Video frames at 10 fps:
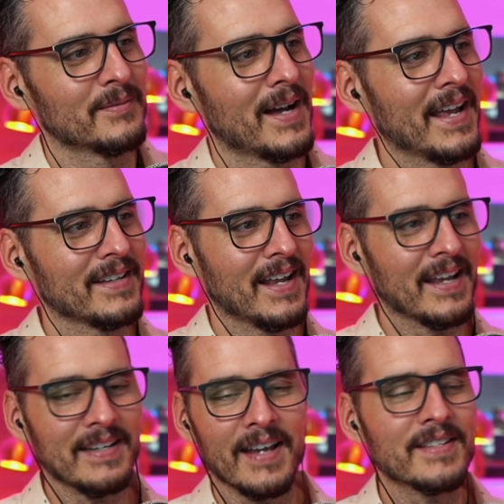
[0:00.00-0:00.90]
I
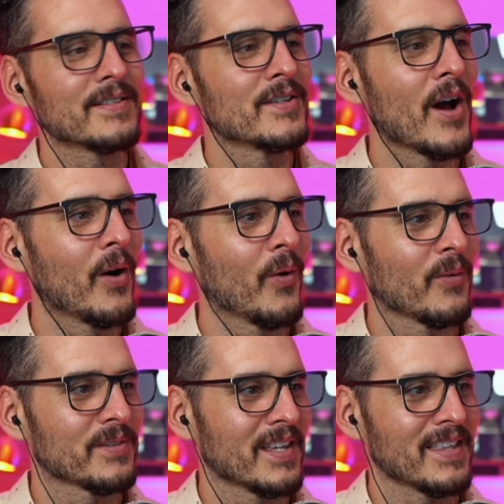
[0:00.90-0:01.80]
didn't know
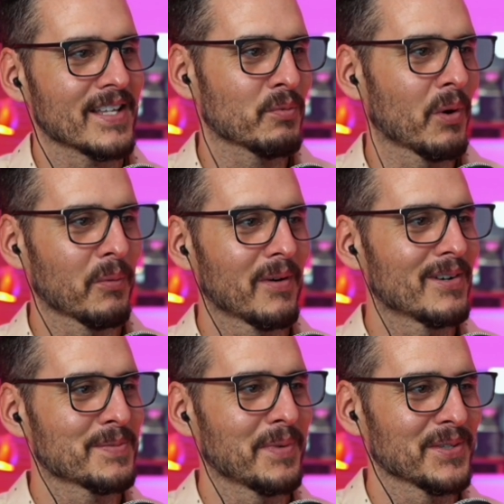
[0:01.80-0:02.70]
that's what we were
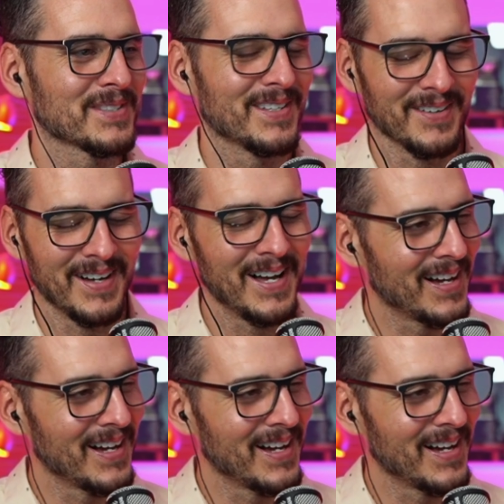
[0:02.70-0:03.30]
supposed to do.